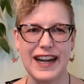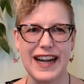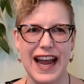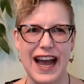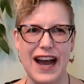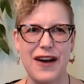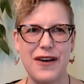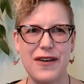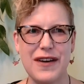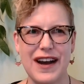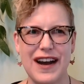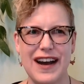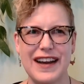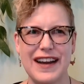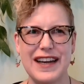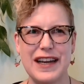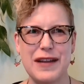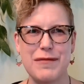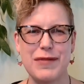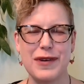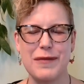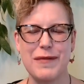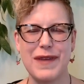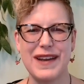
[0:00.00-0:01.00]
now on
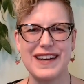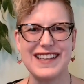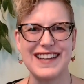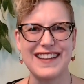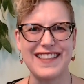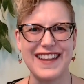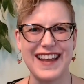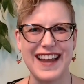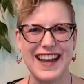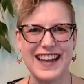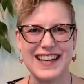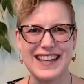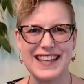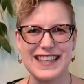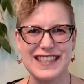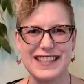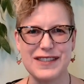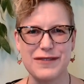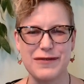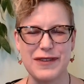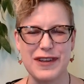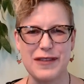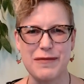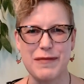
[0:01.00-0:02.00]
implementing the
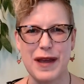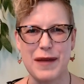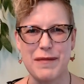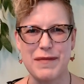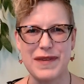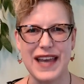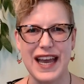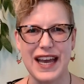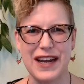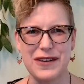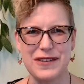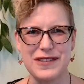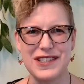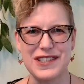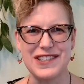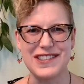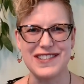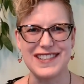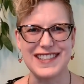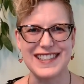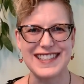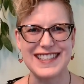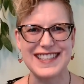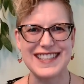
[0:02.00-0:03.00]
ideas with my piano
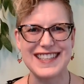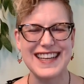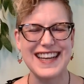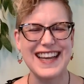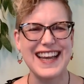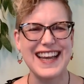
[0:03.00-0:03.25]
students.